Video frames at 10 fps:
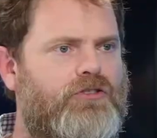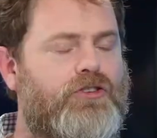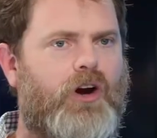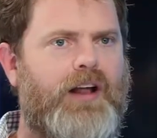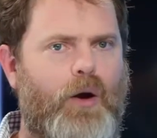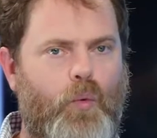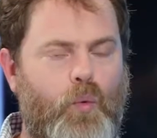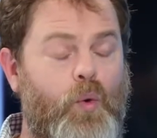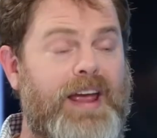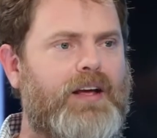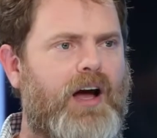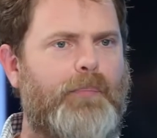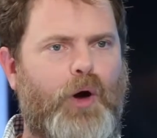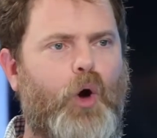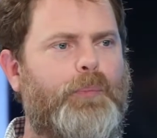Start out, wake
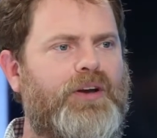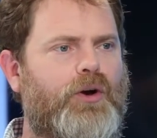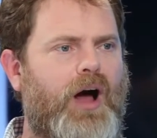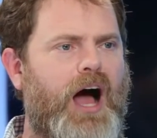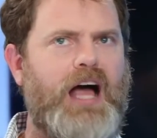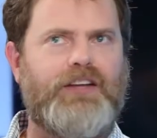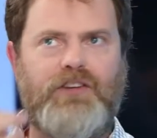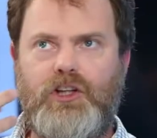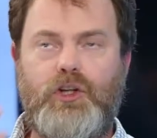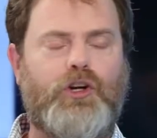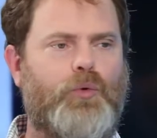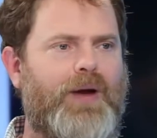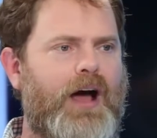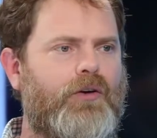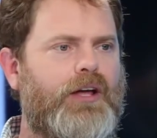up, open your eyes and look
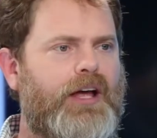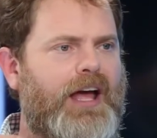around